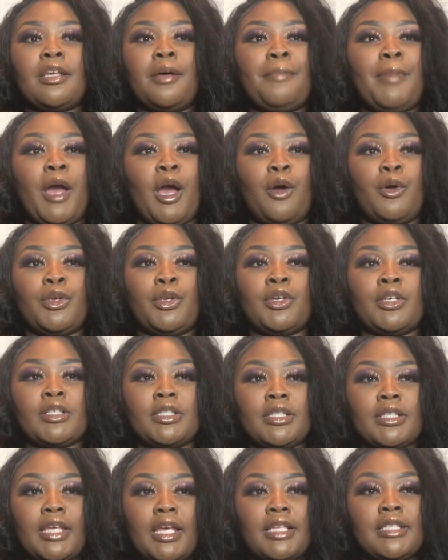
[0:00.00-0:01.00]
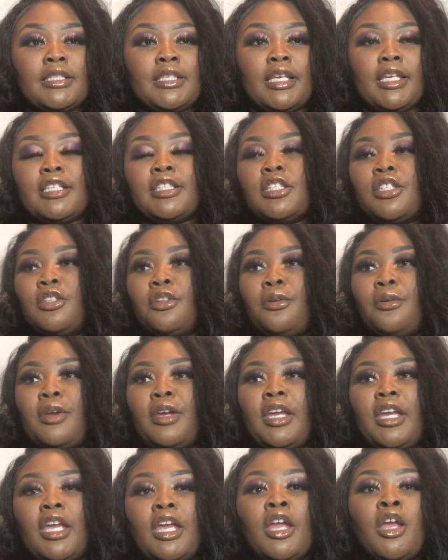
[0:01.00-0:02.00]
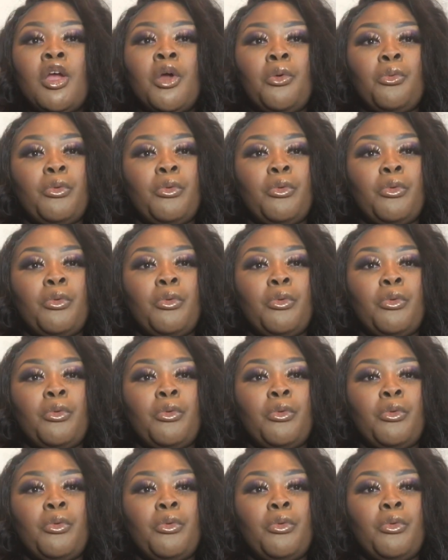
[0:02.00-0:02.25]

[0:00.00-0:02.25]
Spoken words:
about your skin's history,